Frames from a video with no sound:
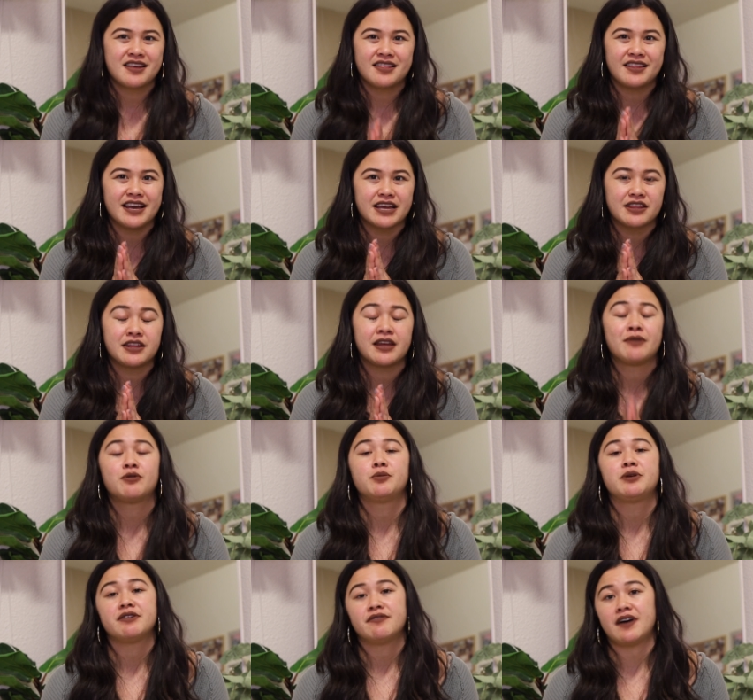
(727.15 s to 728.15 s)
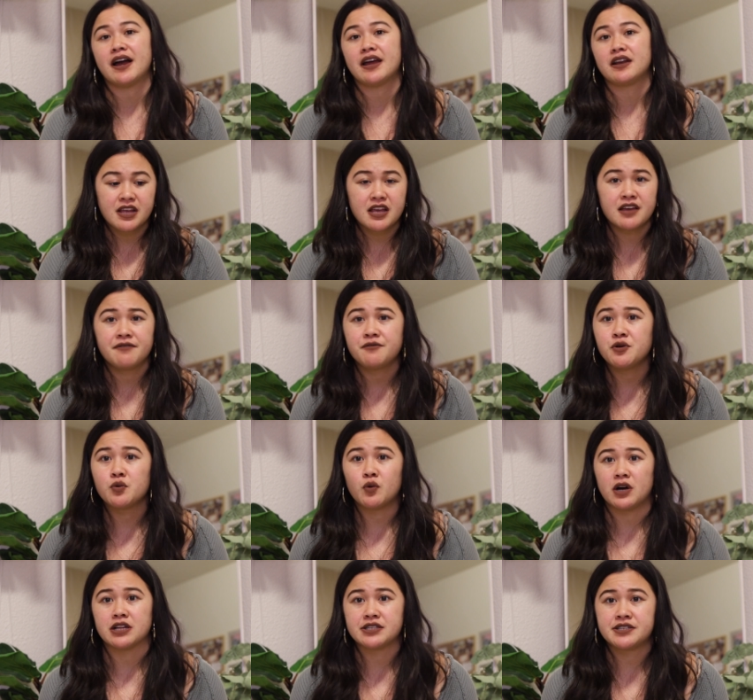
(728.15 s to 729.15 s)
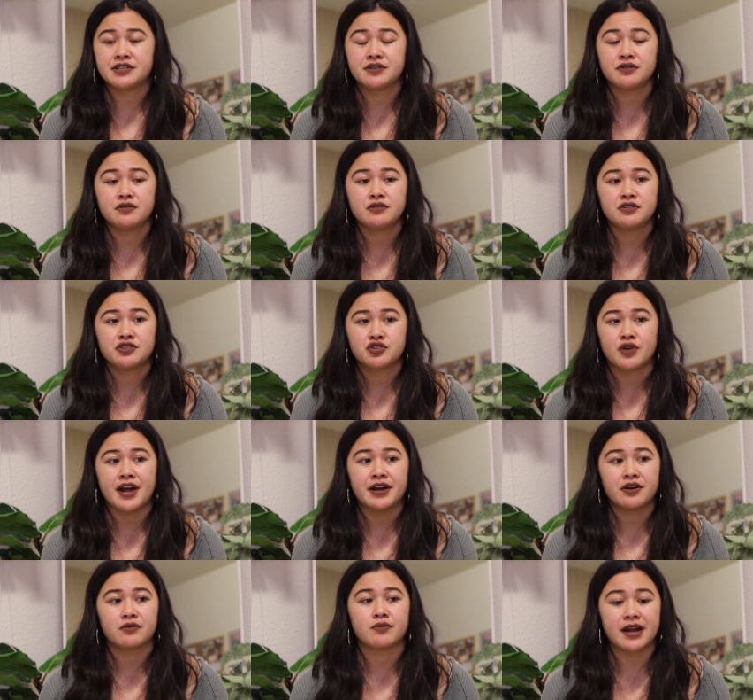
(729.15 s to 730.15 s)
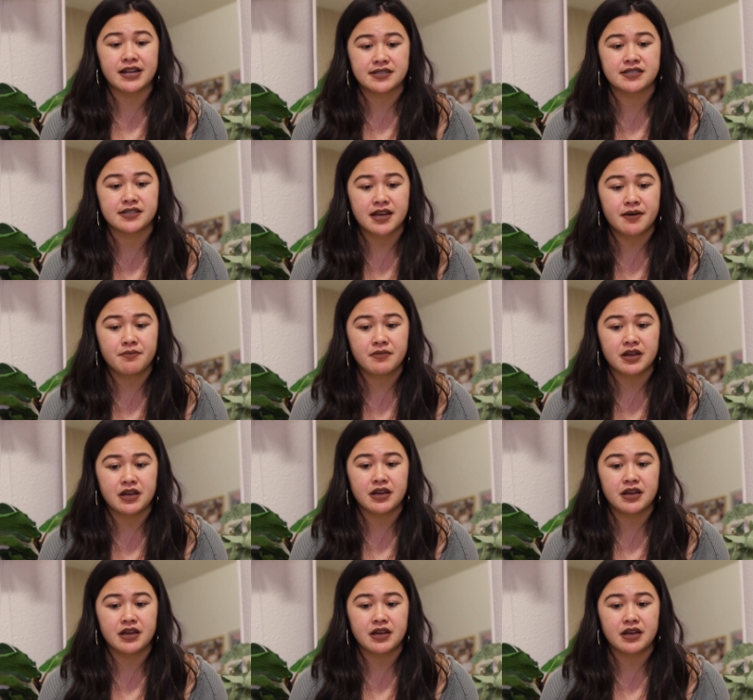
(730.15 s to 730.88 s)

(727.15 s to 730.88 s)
like they will be fine if you want to try to write to them